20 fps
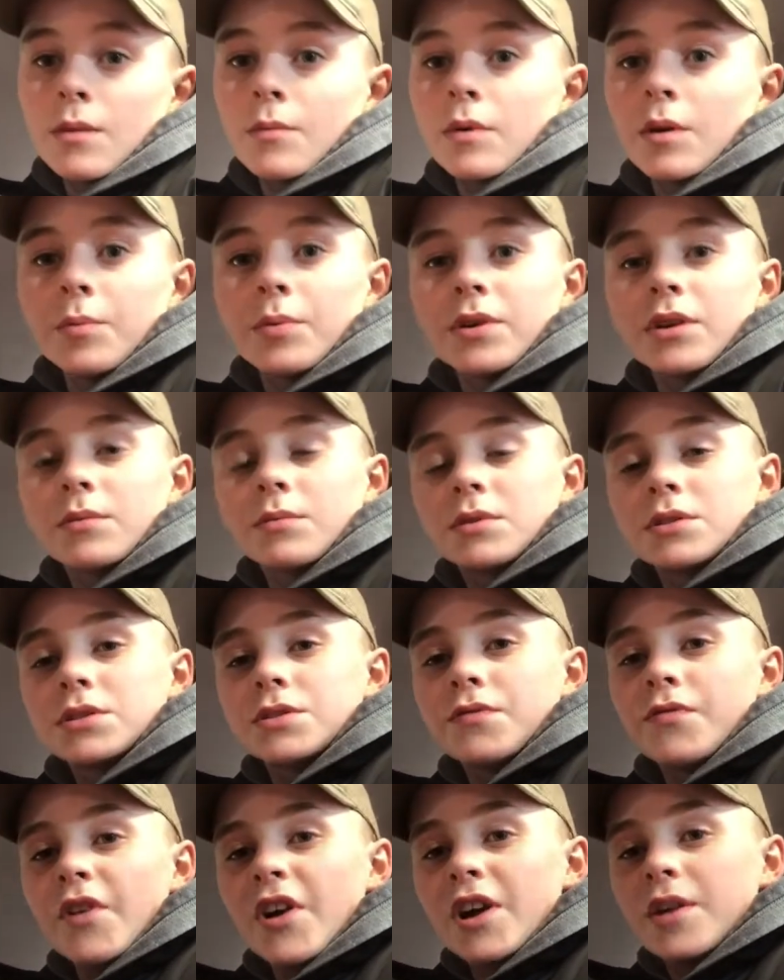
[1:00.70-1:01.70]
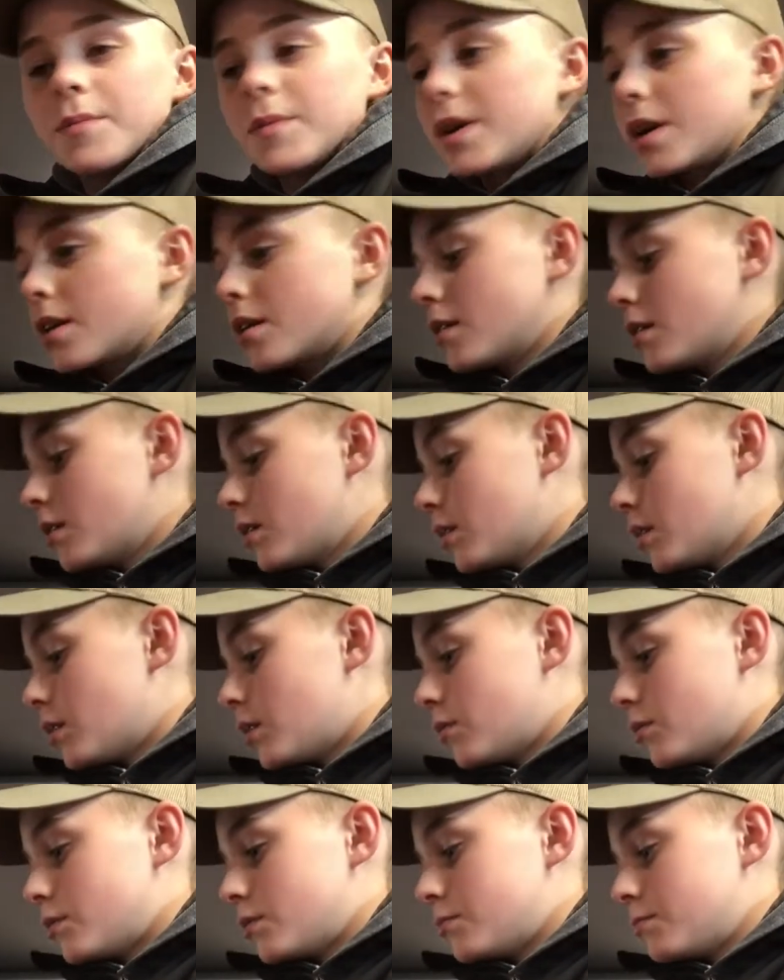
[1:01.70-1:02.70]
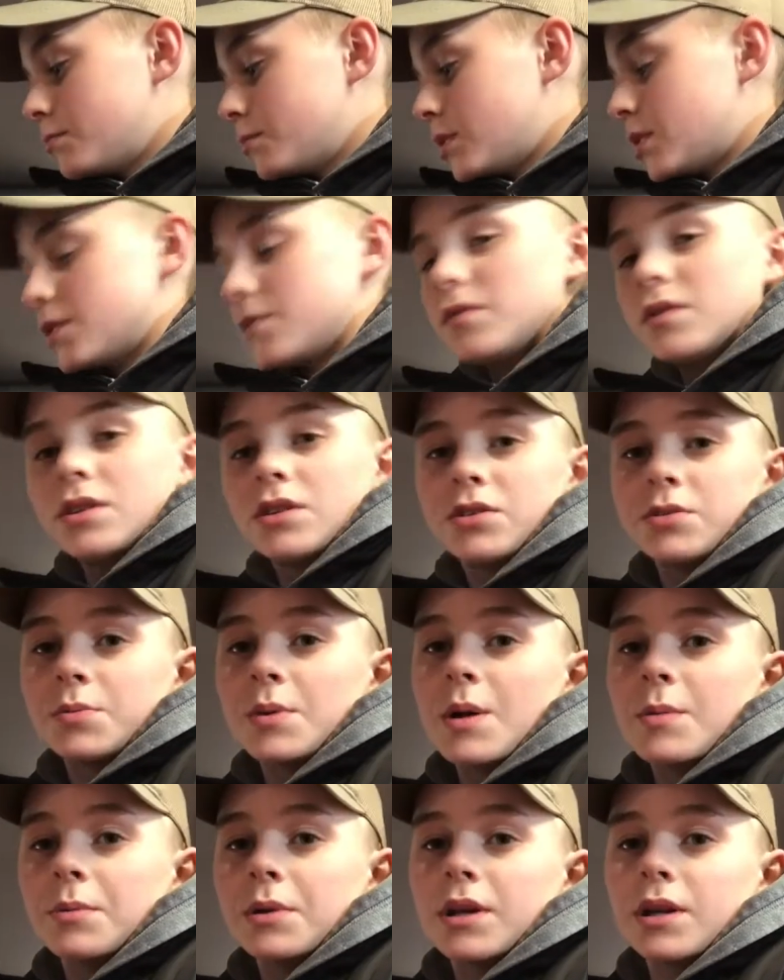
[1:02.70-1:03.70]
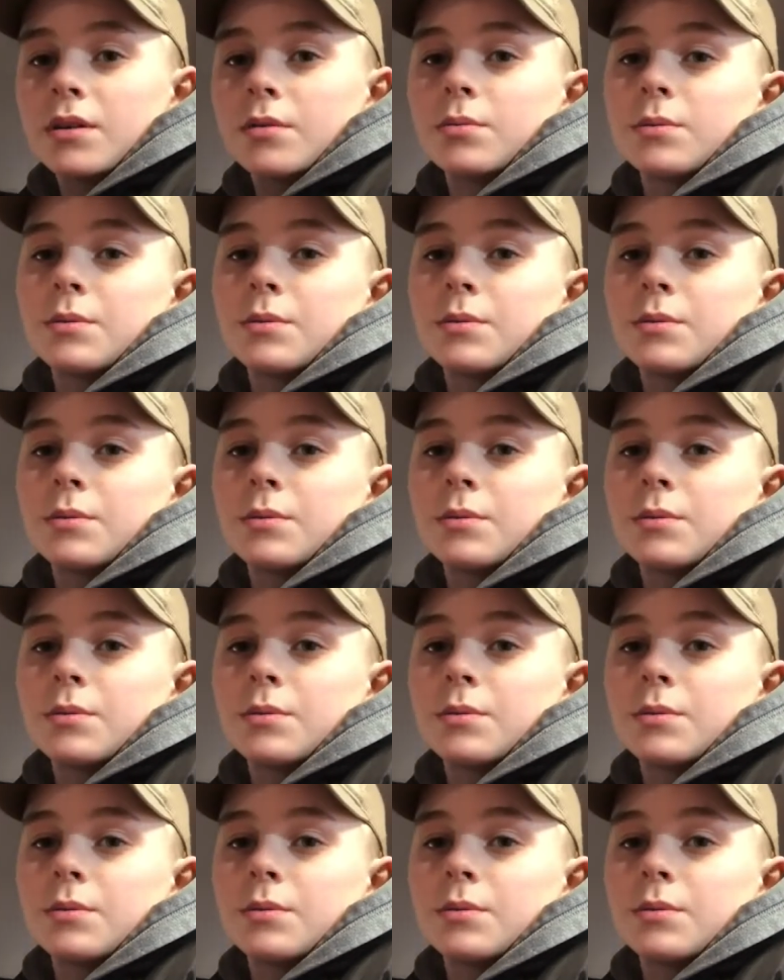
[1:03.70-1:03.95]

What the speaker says: pretty much farming alone. This video is probably going to be